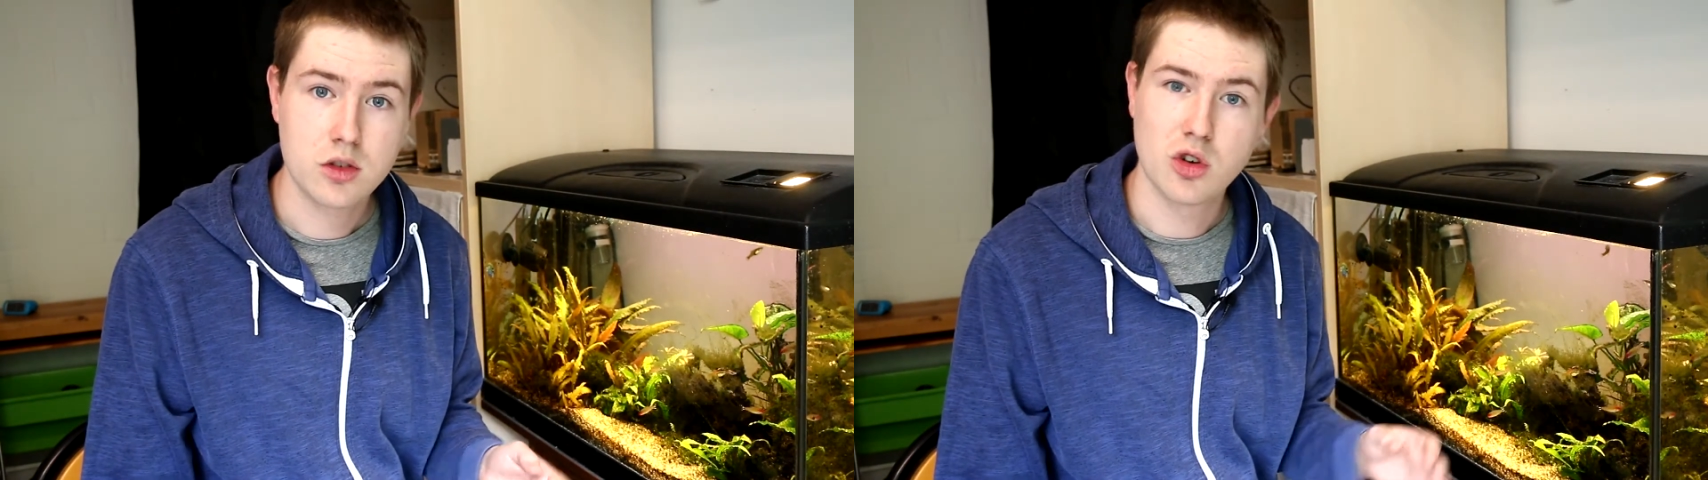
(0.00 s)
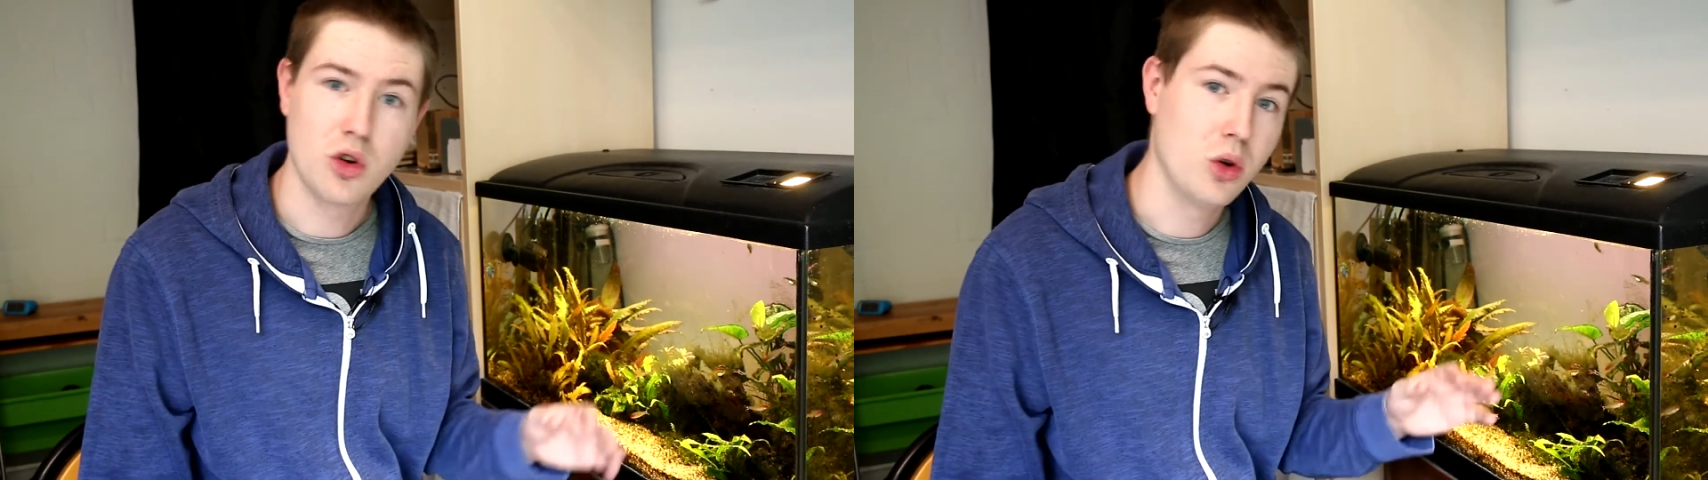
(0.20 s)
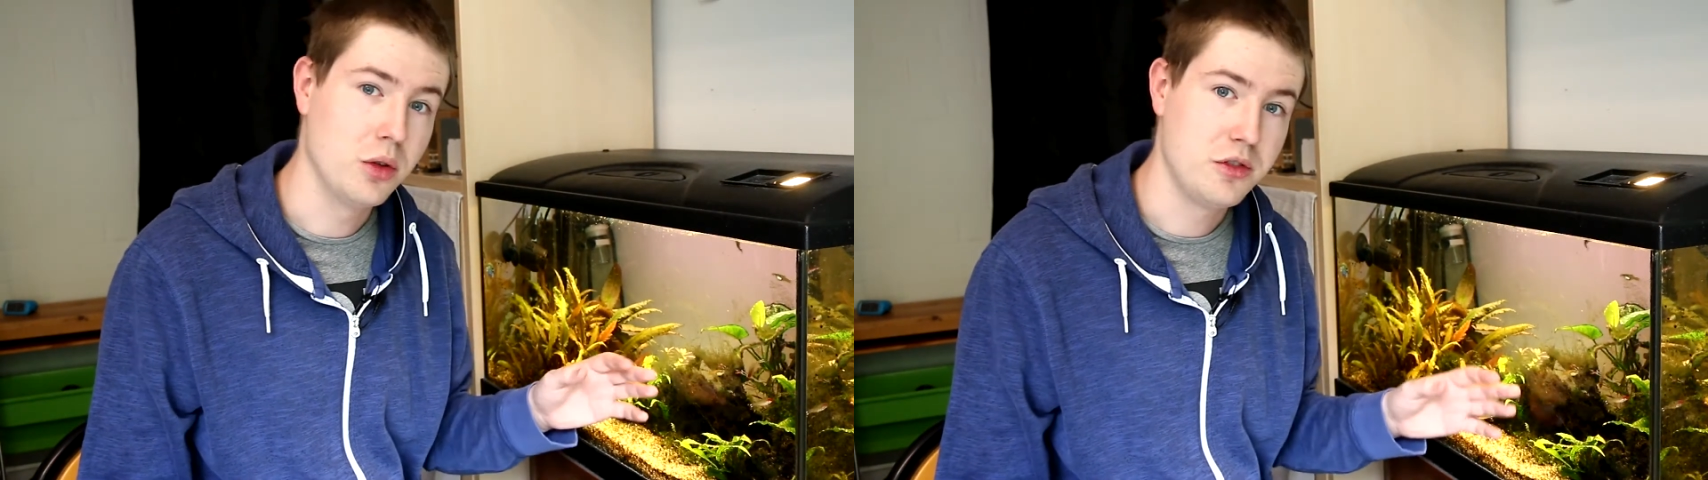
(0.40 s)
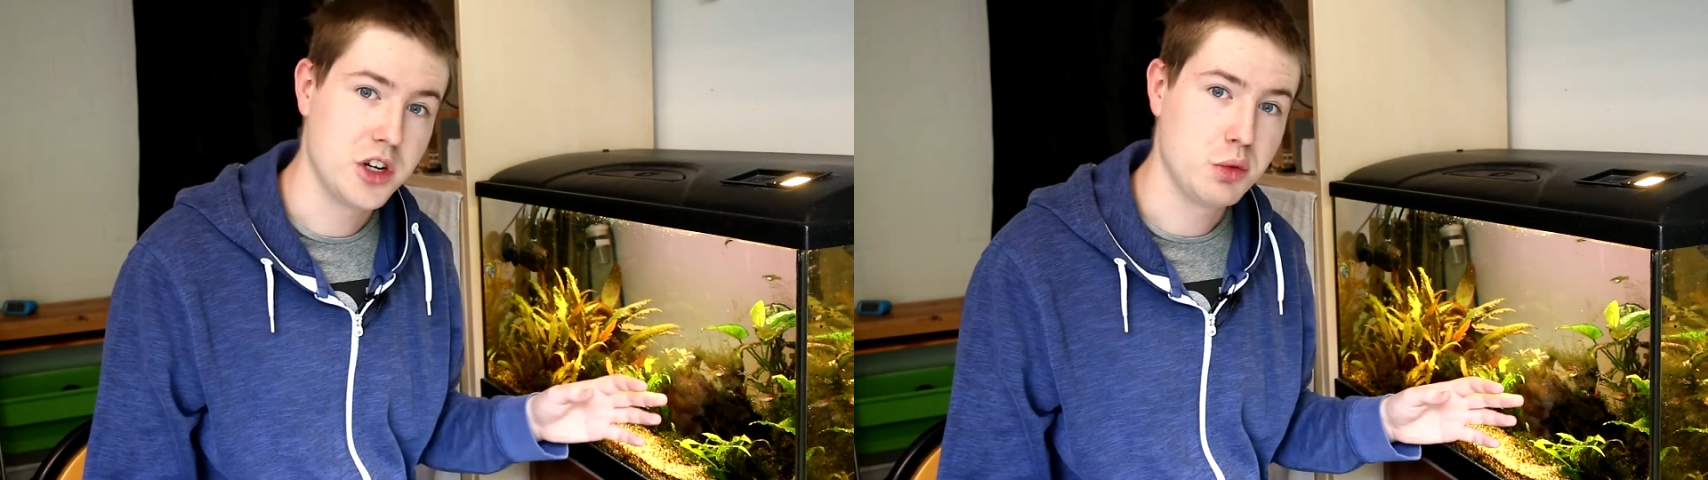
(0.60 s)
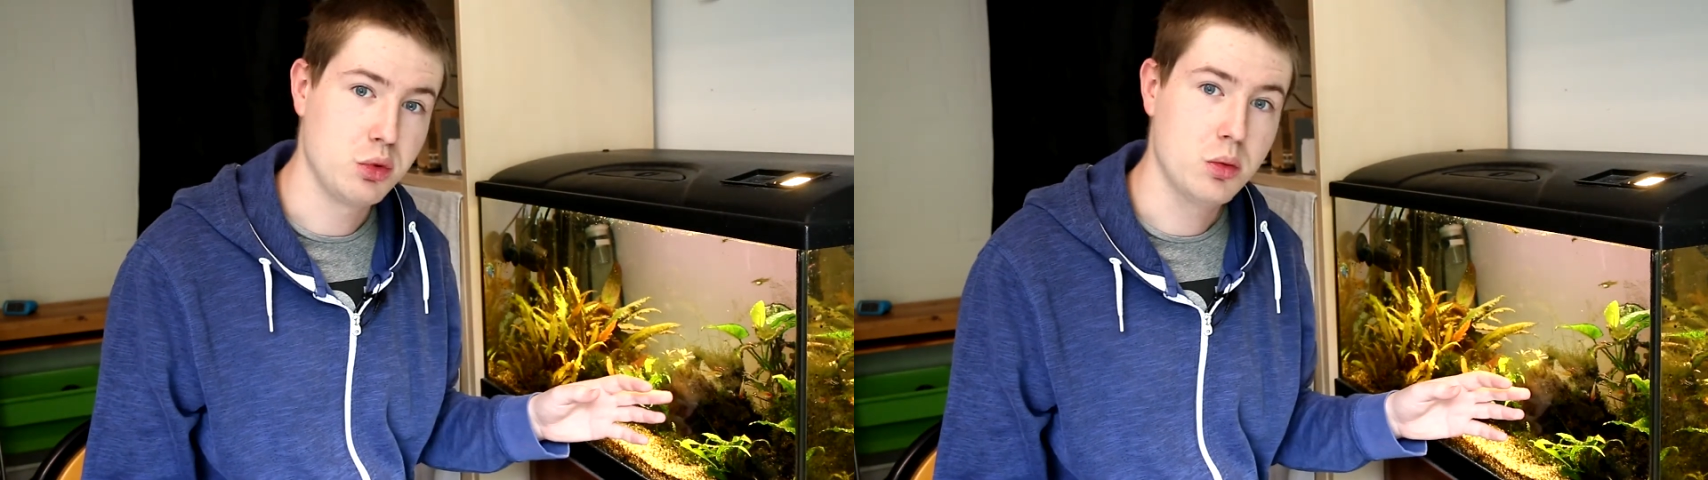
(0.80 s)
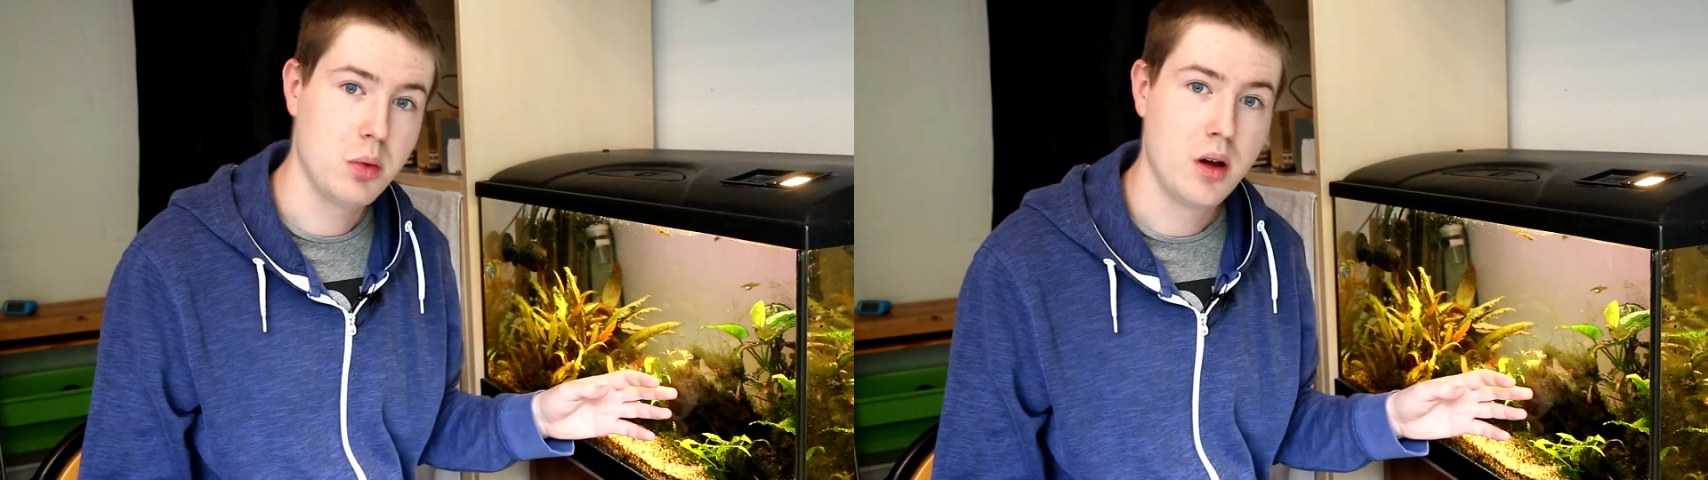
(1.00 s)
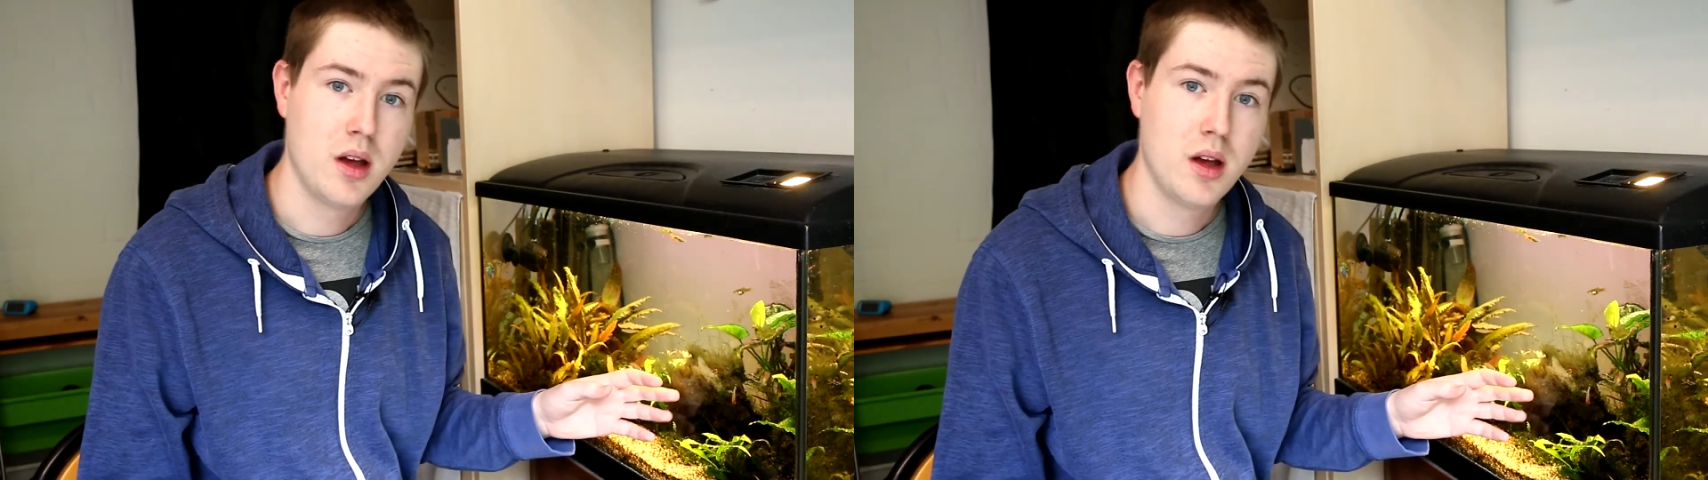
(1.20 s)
so all the fish poop,